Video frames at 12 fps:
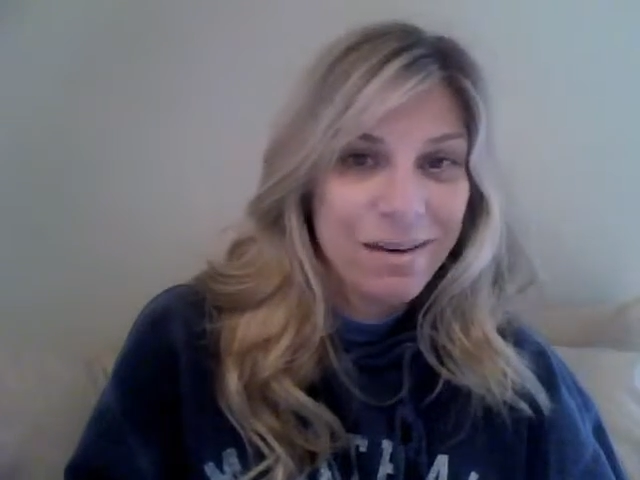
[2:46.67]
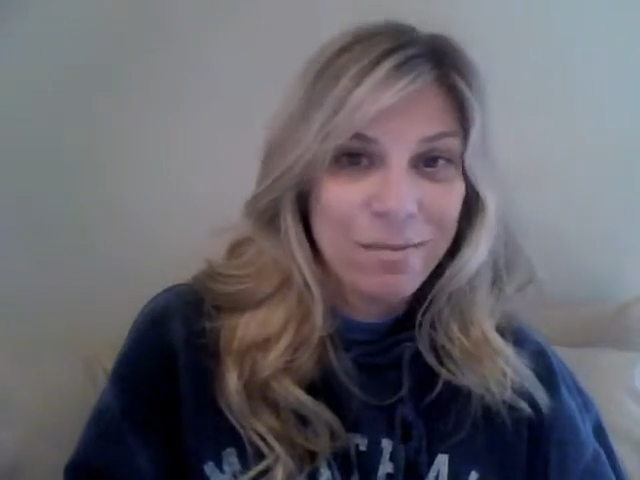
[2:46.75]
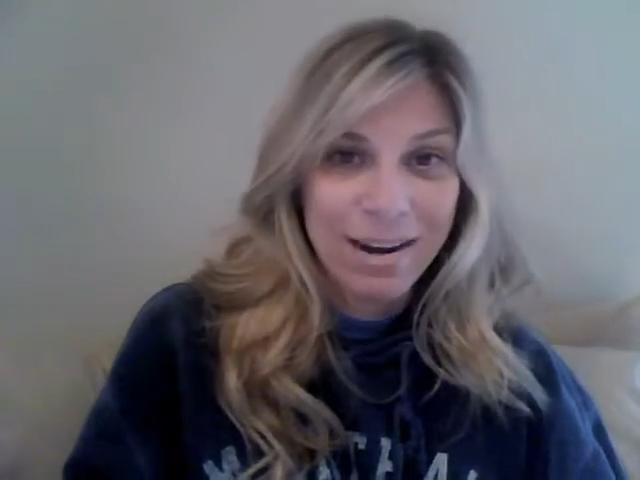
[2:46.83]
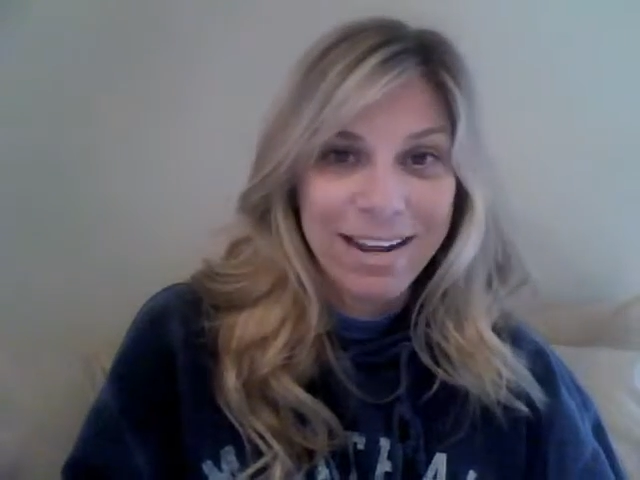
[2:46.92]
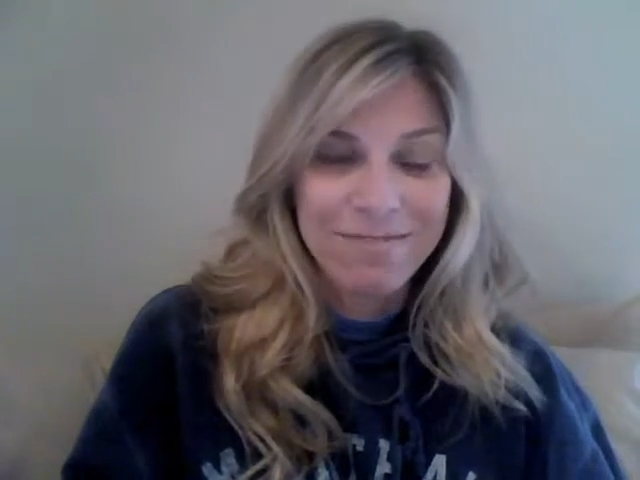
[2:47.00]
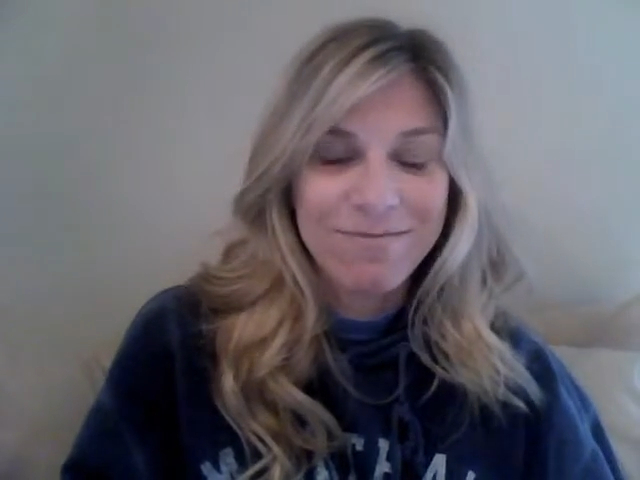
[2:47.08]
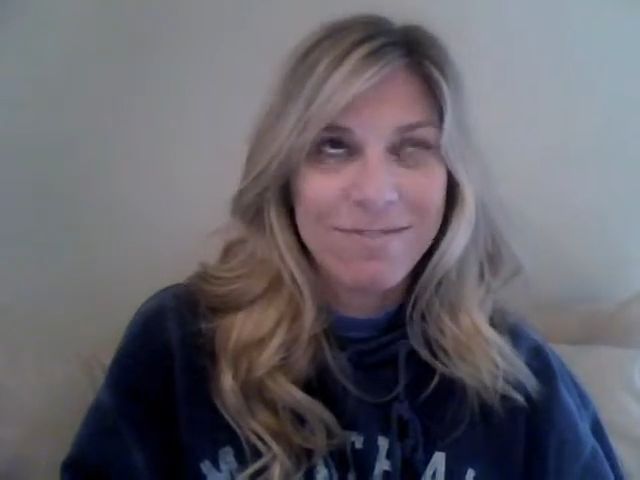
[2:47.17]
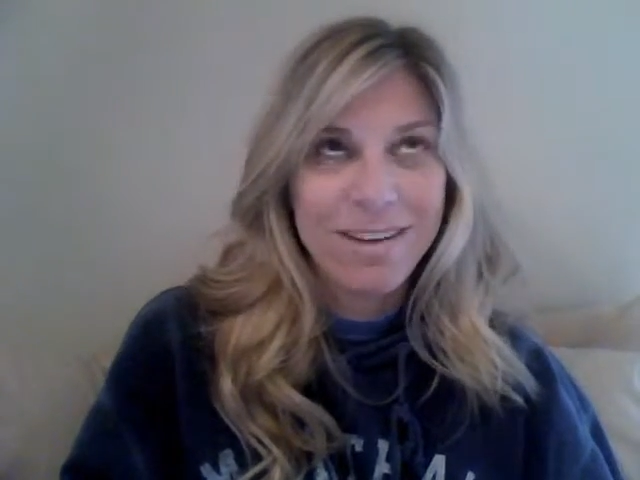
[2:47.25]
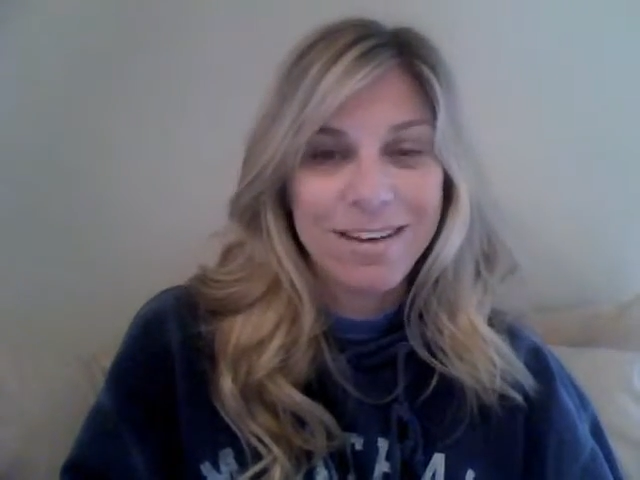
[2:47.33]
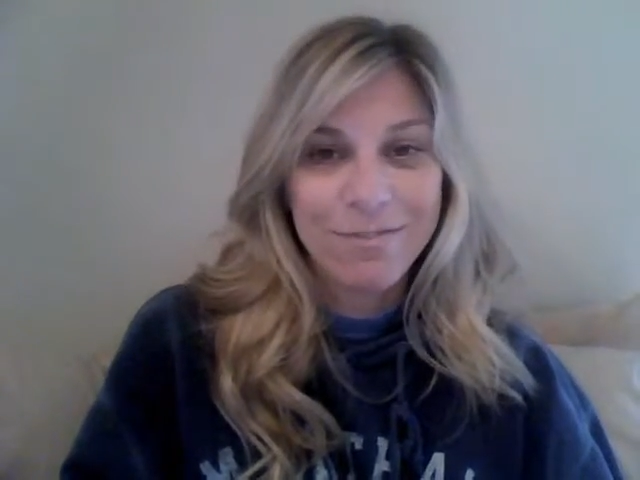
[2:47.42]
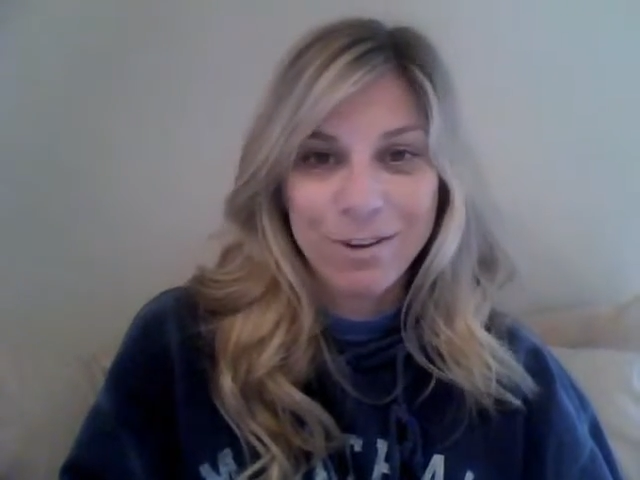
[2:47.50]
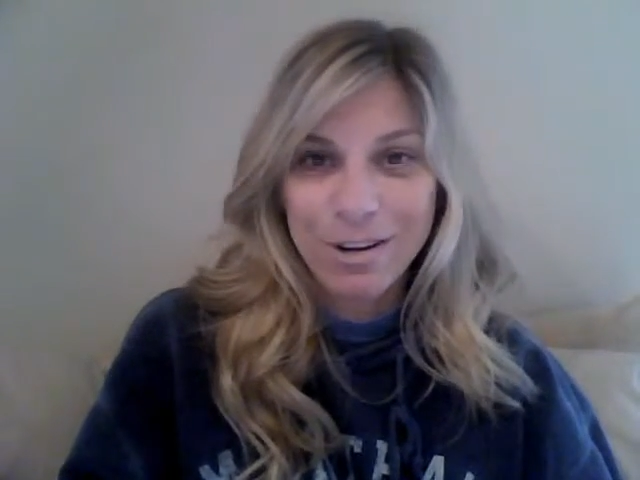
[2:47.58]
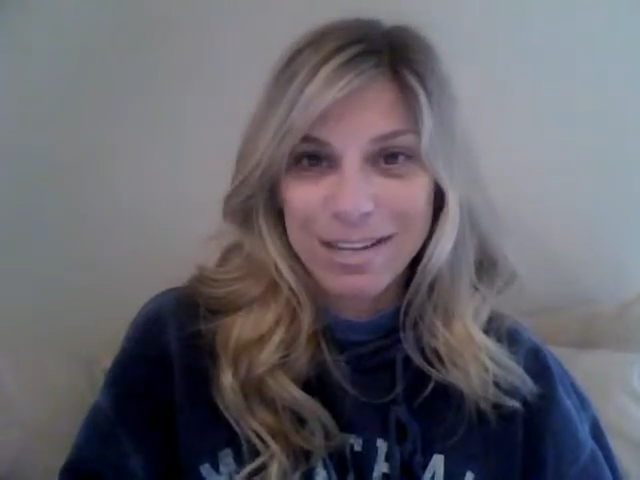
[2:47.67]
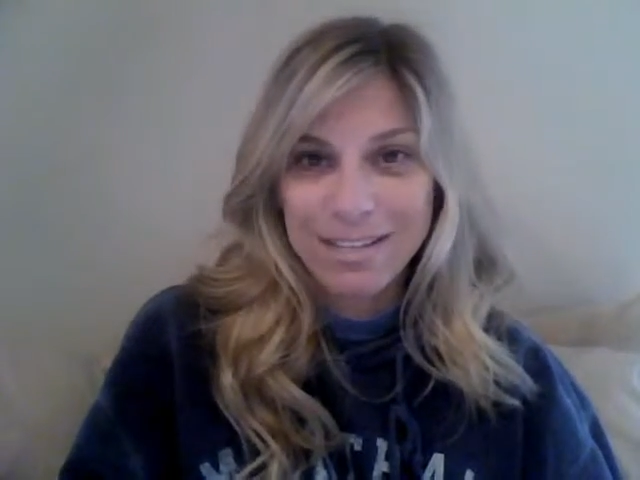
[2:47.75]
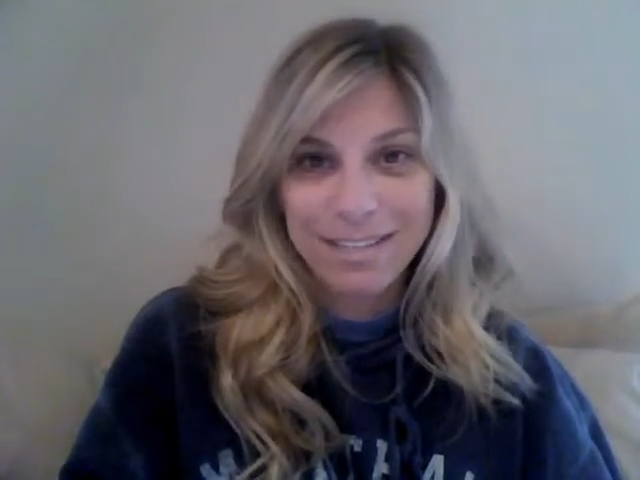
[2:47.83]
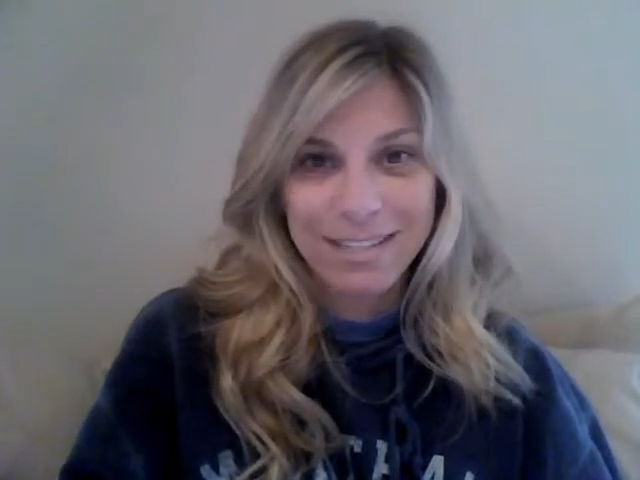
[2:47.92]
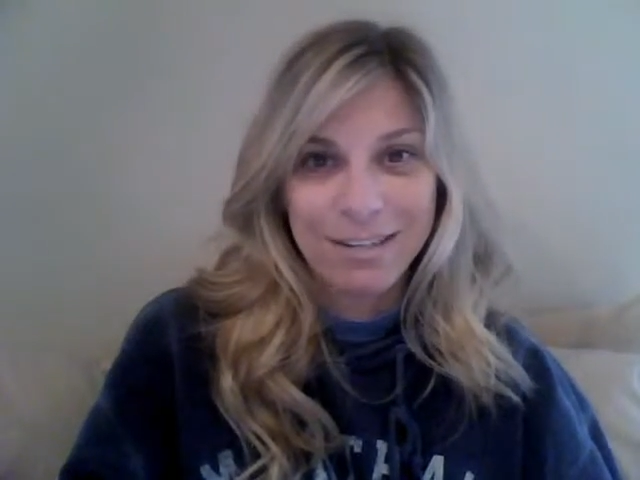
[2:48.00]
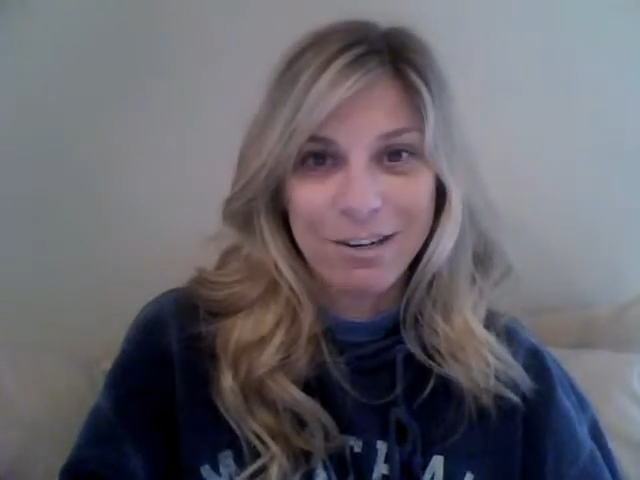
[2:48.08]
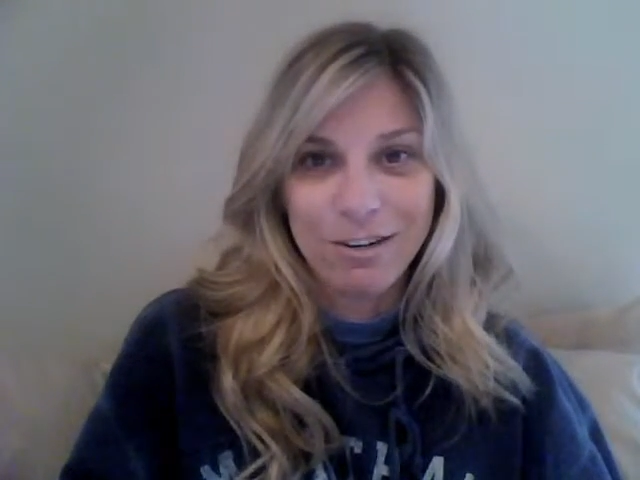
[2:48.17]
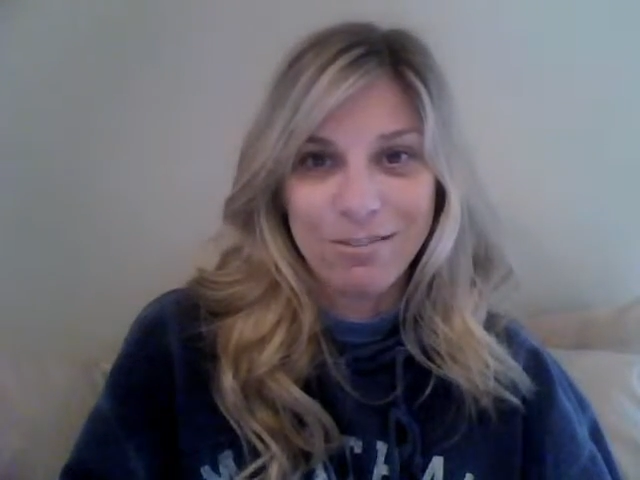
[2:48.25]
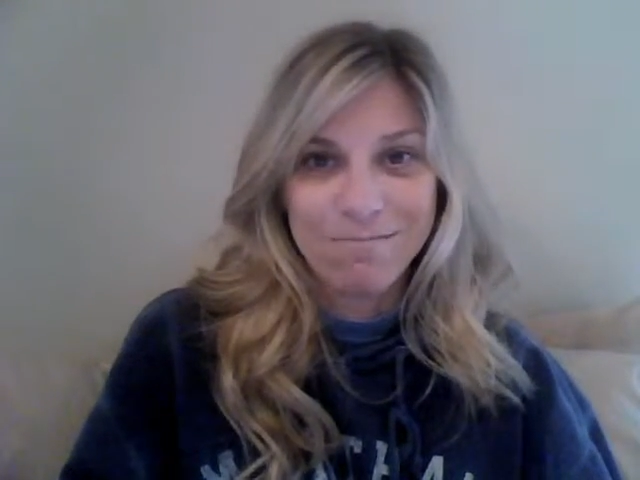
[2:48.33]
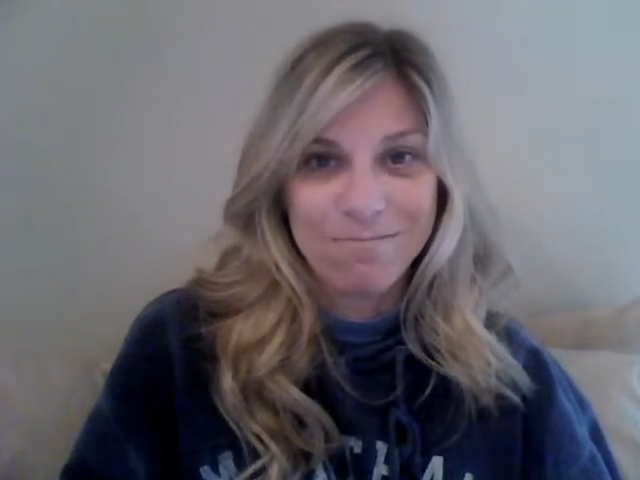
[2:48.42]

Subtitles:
But I have never considered